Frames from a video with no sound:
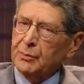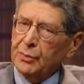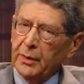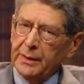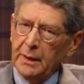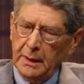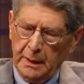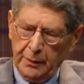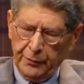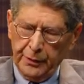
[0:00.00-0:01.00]
point.
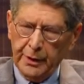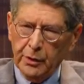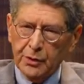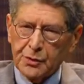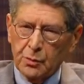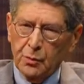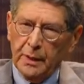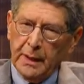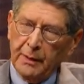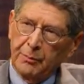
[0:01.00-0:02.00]
For years,
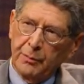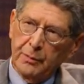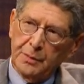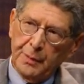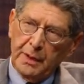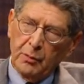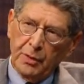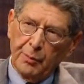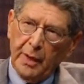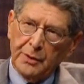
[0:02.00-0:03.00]
when I'm speaking with
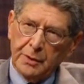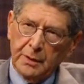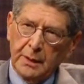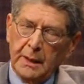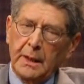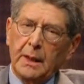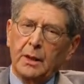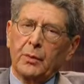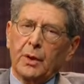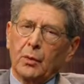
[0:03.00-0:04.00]
a patient,
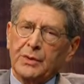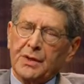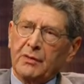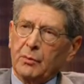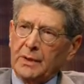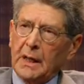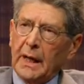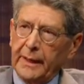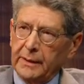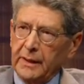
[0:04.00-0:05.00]
we always give them a
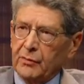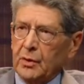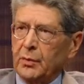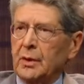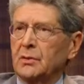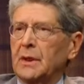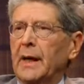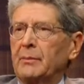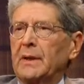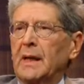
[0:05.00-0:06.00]
diet, even though we know
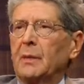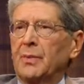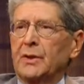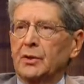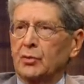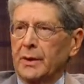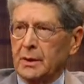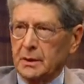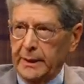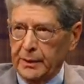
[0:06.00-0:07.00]
diet may not be the
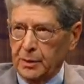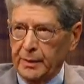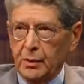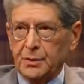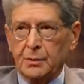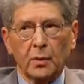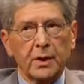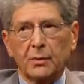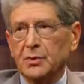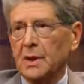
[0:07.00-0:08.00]
critical nature, because one of
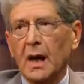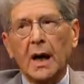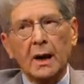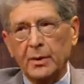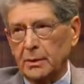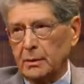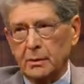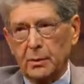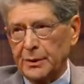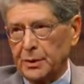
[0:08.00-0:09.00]
the most common
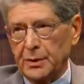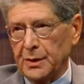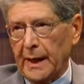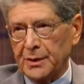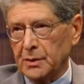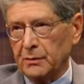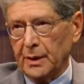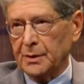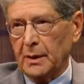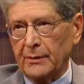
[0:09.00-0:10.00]
questions asked of
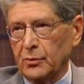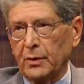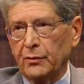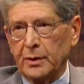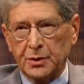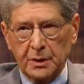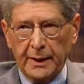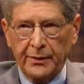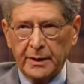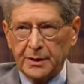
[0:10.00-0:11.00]
us after we finish a
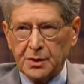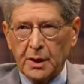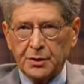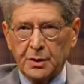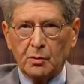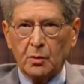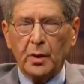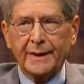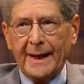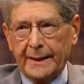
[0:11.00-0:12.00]
lengthy discussion is, well,
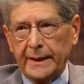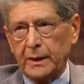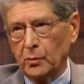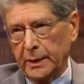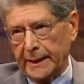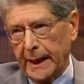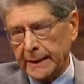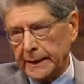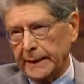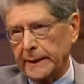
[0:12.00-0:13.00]
what can I eat and what
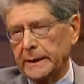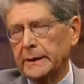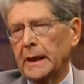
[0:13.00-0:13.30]
can't I eat?